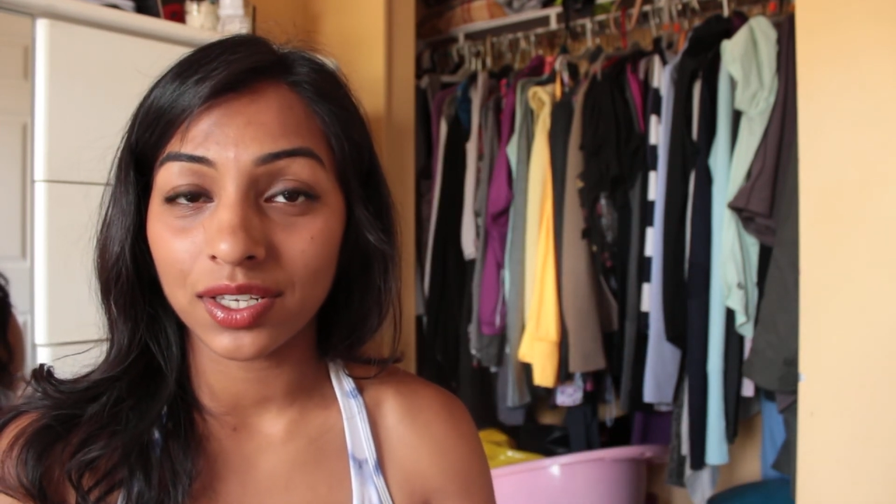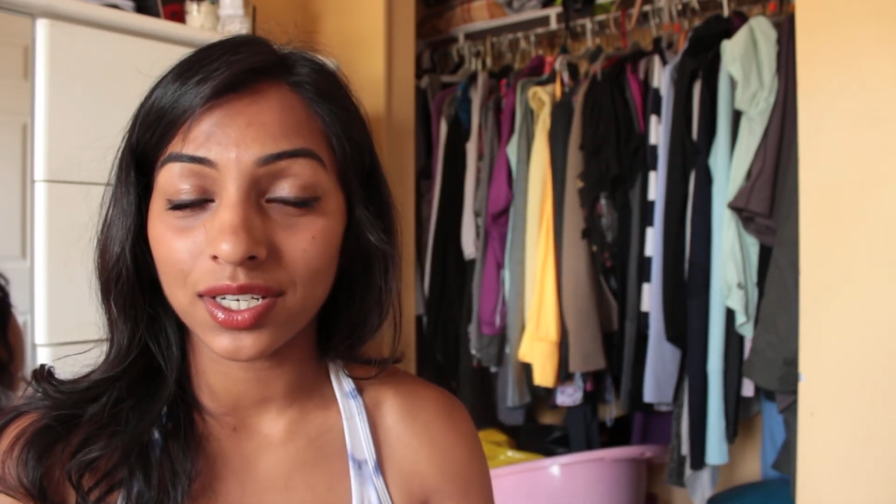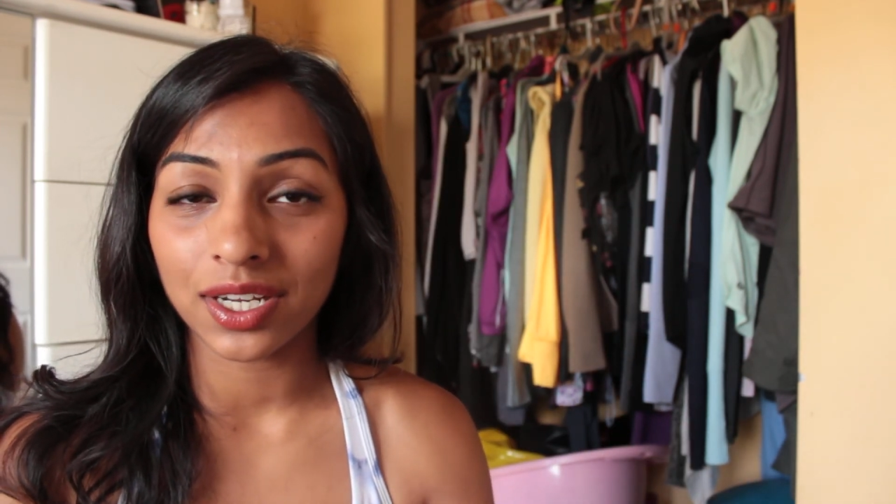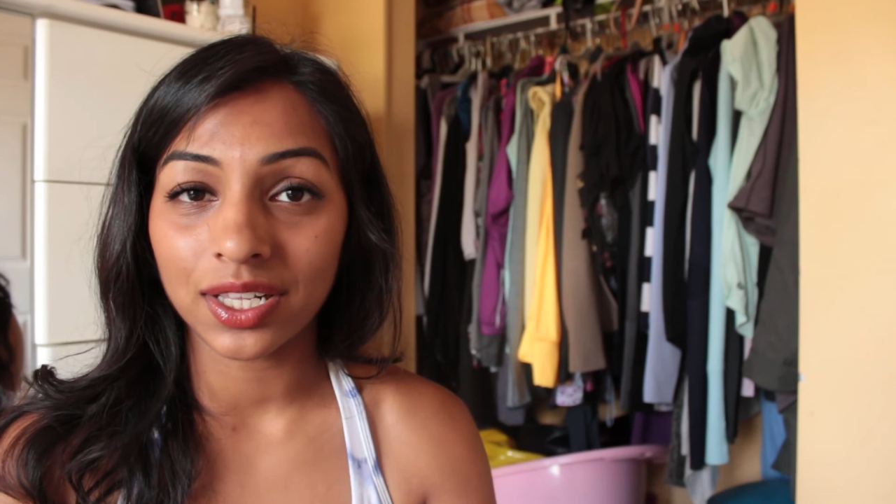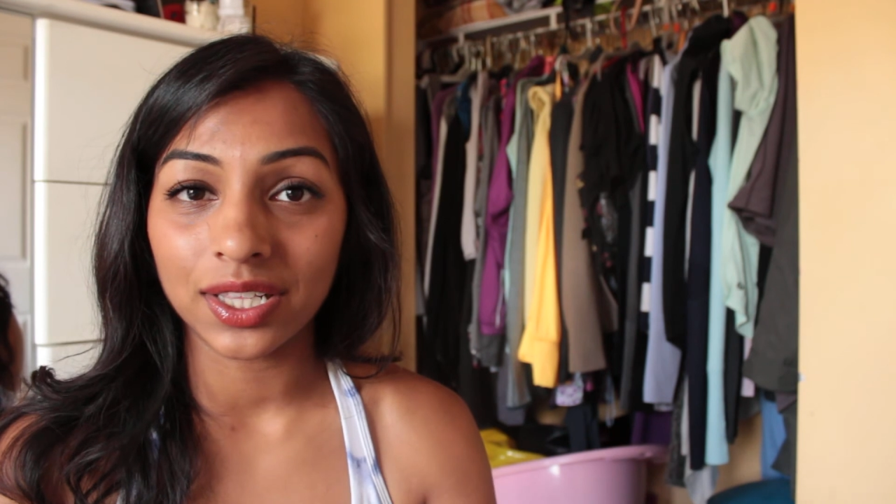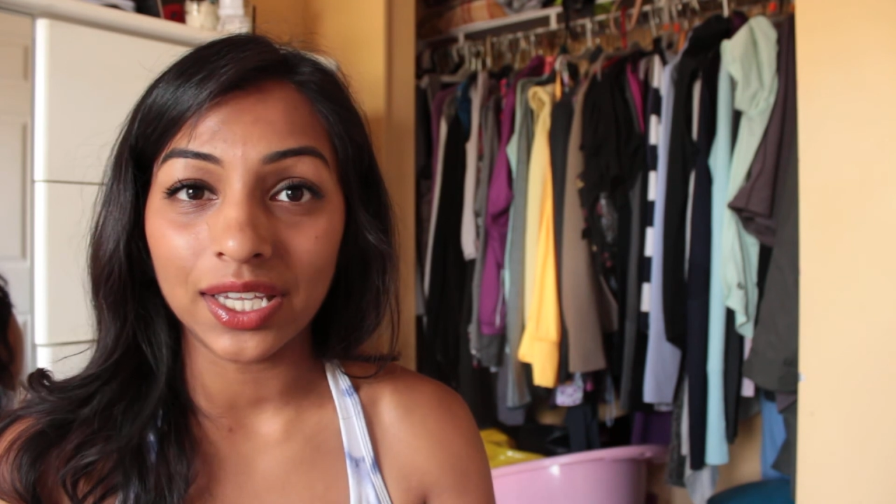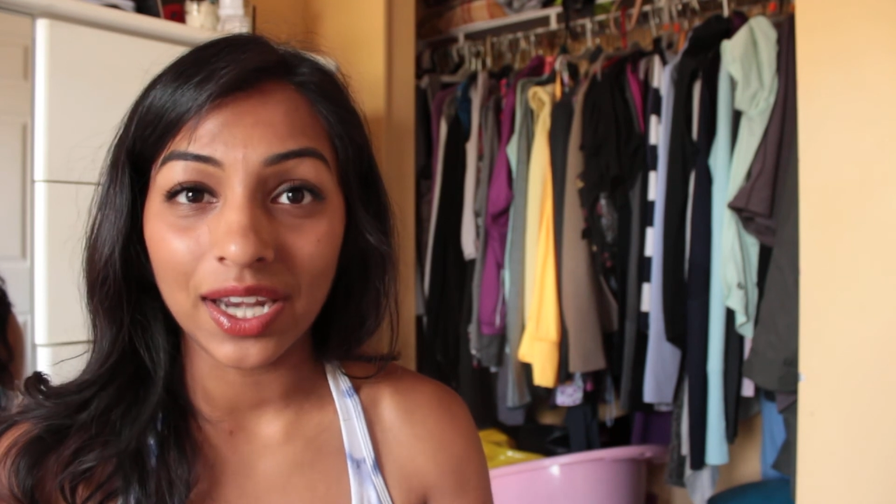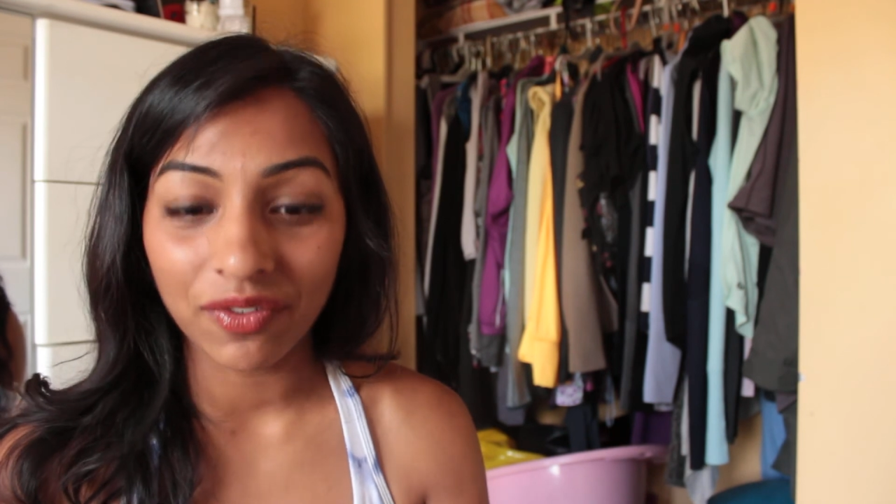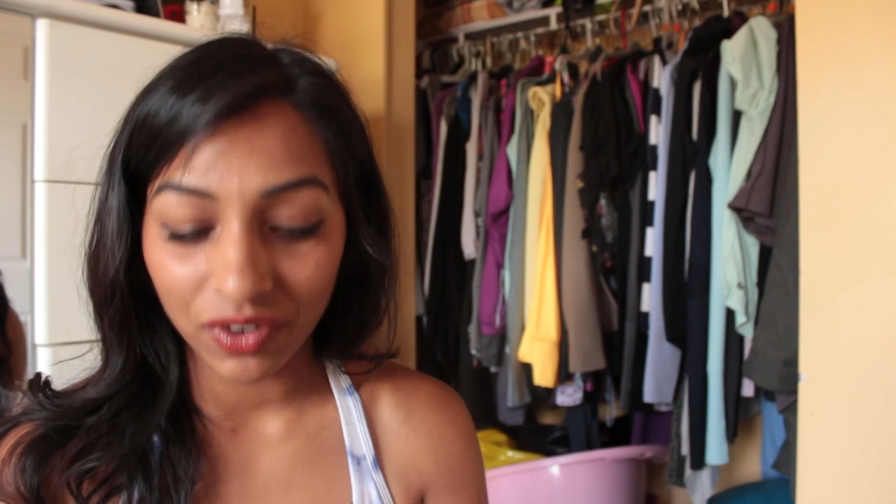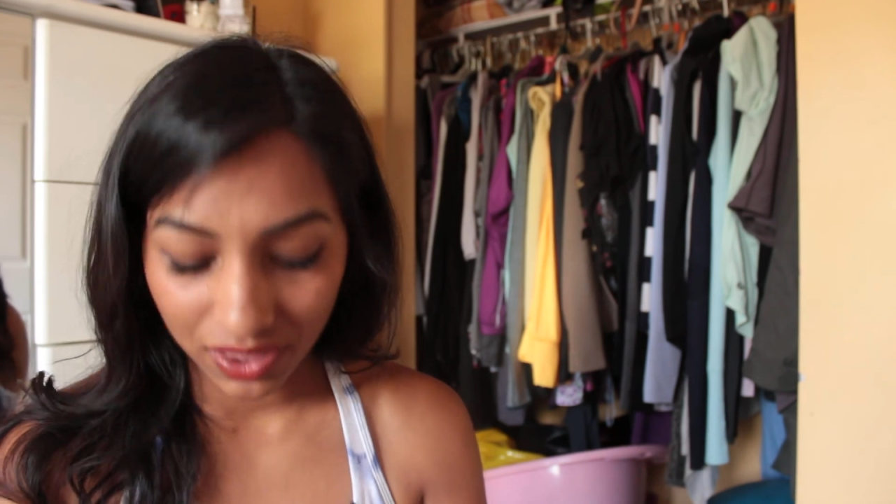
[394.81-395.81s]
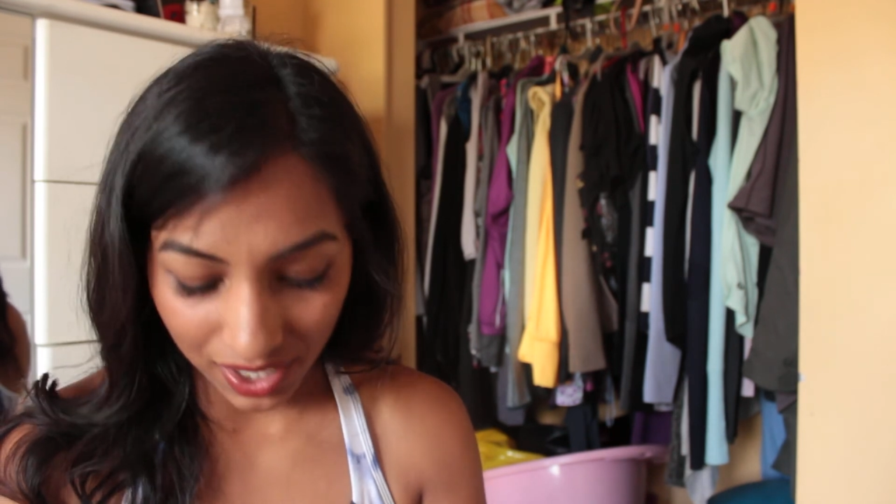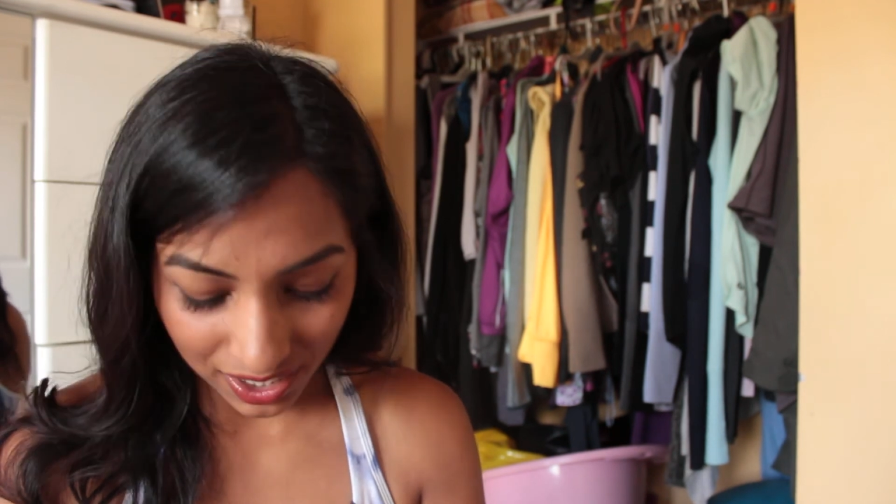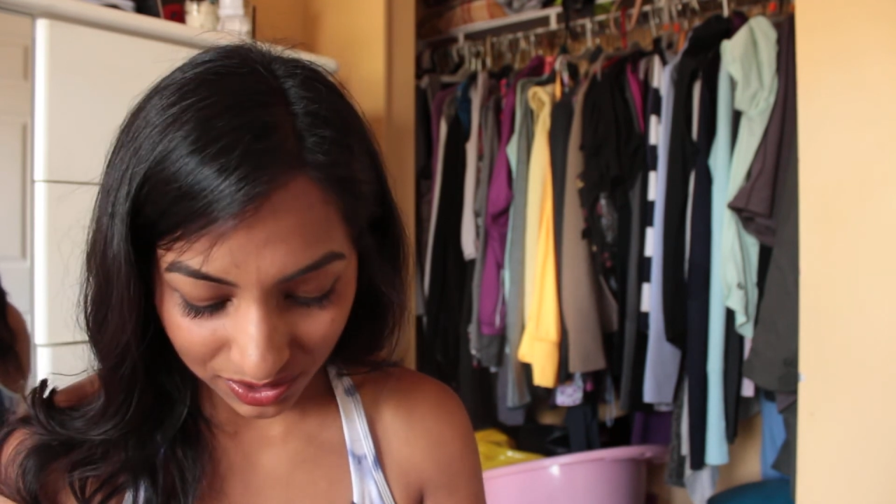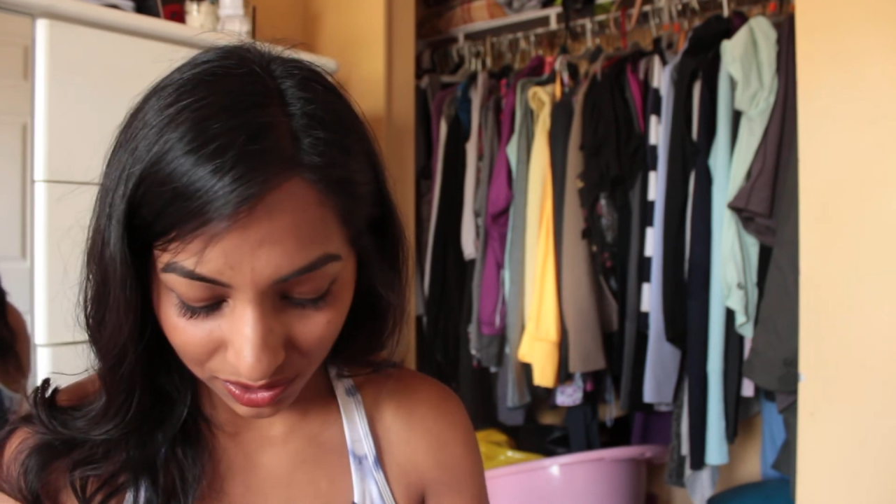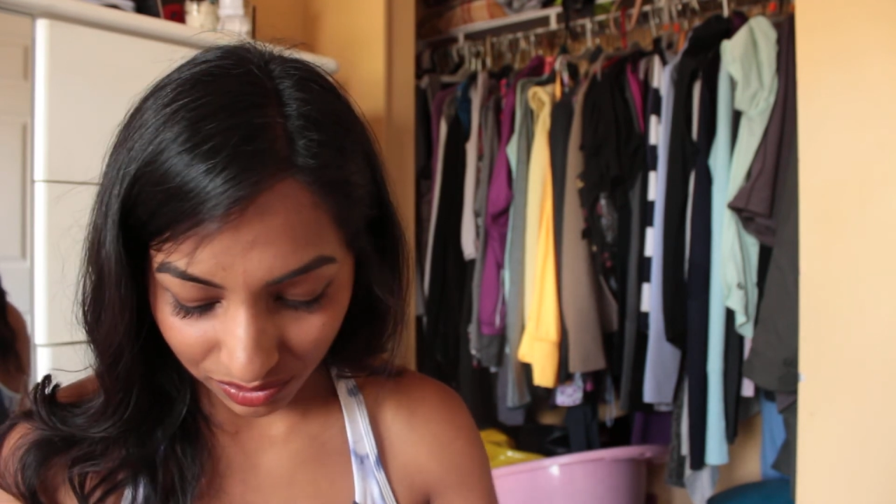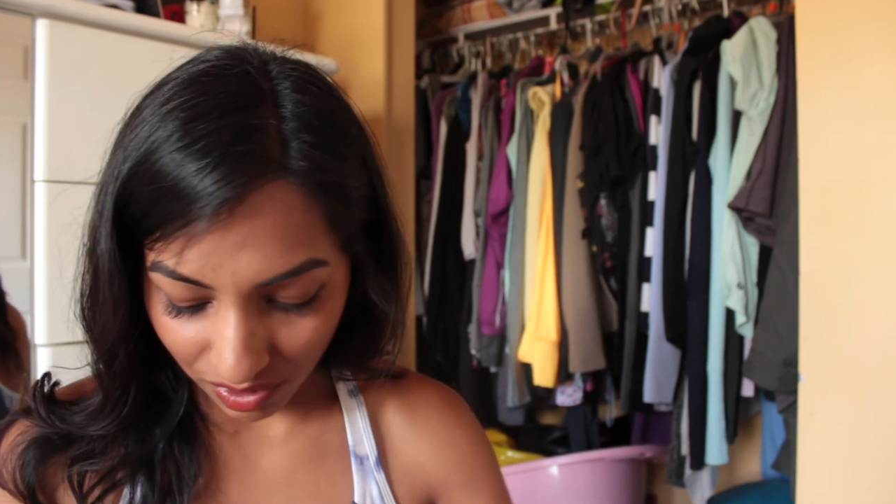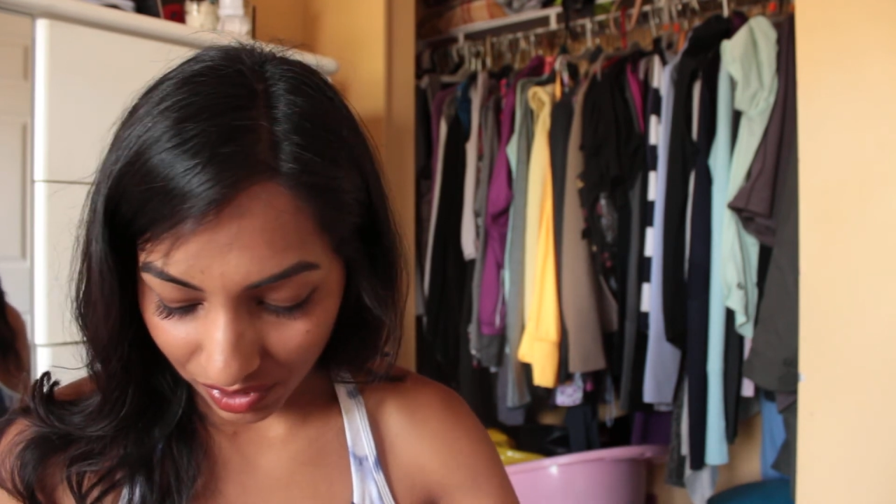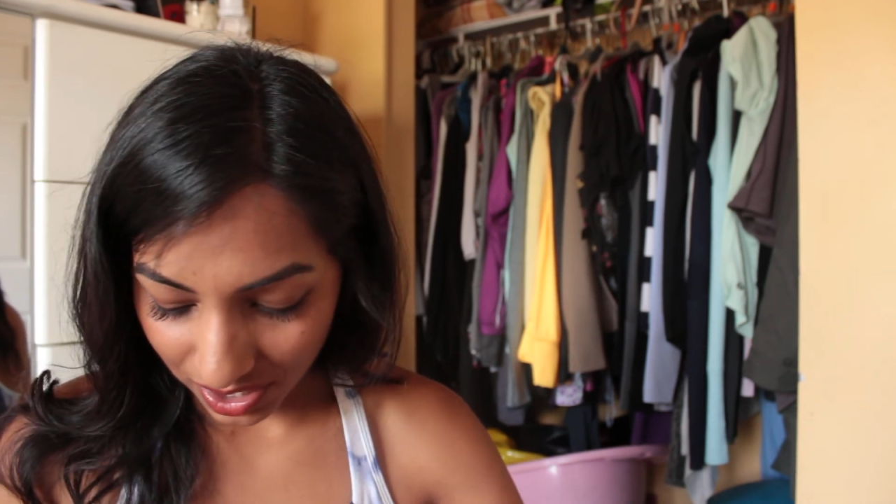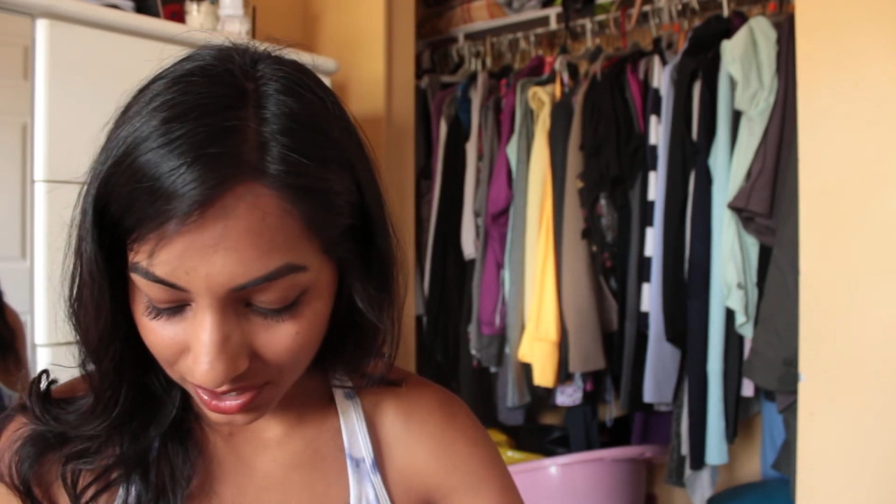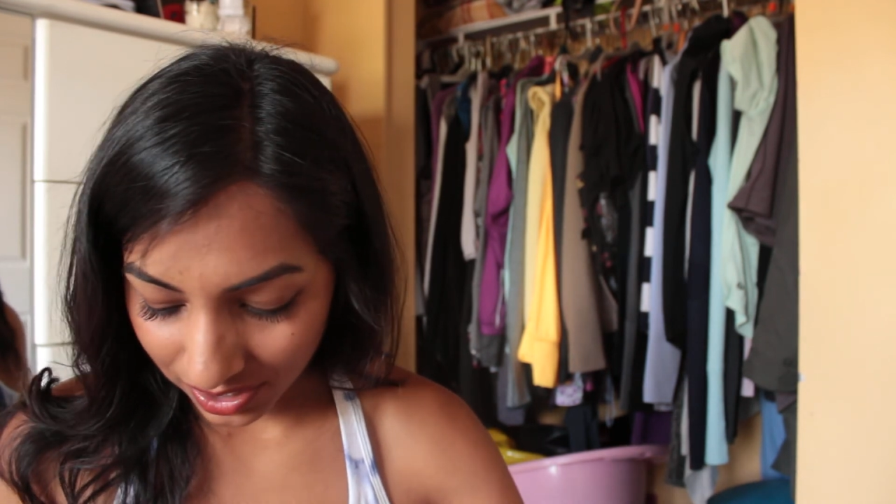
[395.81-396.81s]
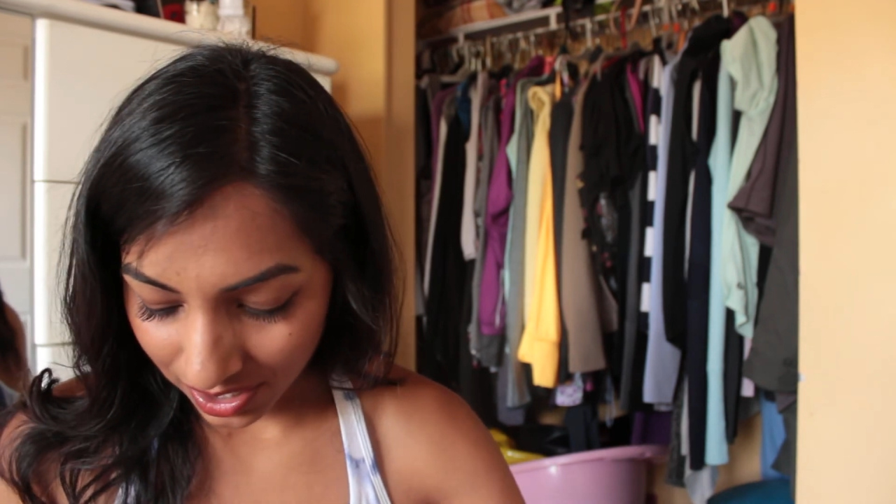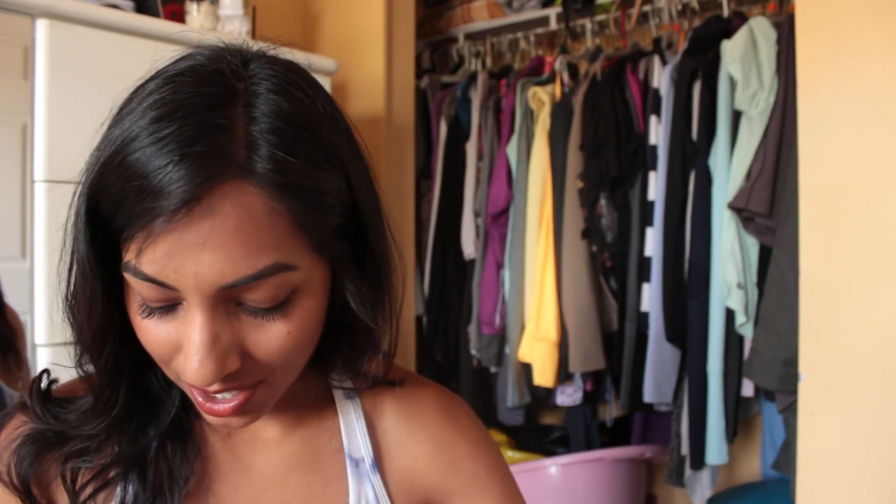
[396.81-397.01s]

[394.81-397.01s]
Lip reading: to clean everything, so you'll notice